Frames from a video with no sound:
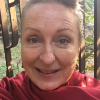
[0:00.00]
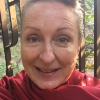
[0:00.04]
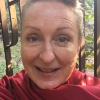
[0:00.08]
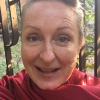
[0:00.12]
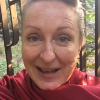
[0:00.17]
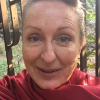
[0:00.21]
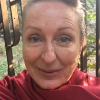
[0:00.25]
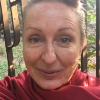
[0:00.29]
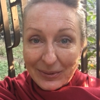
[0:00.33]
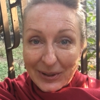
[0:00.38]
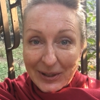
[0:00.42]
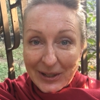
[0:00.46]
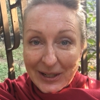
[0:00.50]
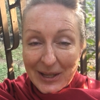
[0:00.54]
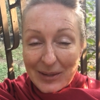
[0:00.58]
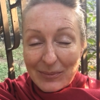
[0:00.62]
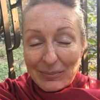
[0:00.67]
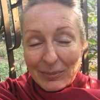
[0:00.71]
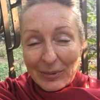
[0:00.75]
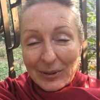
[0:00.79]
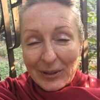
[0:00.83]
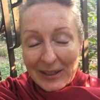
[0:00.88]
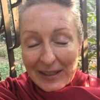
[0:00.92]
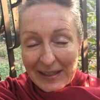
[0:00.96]
that we're
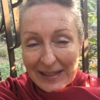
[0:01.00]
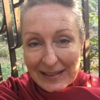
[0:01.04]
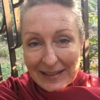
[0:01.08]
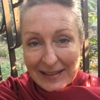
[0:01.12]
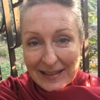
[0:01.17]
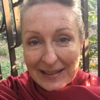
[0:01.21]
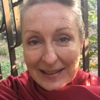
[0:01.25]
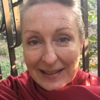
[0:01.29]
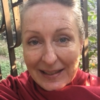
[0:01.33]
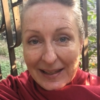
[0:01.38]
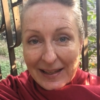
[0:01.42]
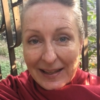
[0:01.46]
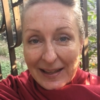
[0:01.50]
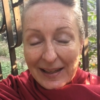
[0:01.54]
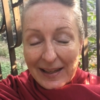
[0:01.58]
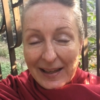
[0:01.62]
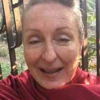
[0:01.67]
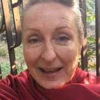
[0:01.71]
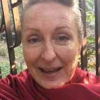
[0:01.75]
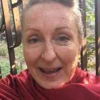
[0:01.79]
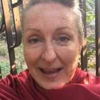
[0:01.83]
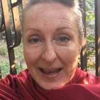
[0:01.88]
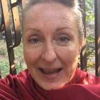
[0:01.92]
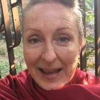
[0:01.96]
complete.
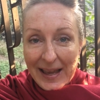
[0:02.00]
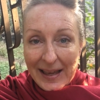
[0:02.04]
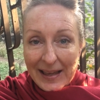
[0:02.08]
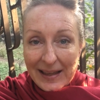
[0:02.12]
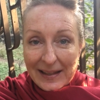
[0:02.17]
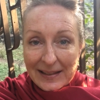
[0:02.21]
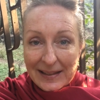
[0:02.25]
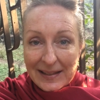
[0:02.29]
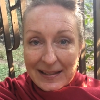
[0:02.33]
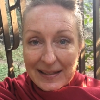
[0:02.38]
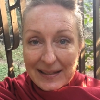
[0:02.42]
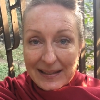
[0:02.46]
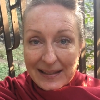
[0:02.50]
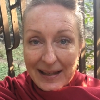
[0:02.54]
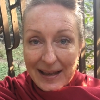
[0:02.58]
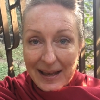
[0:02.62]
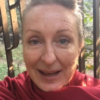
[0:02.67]
And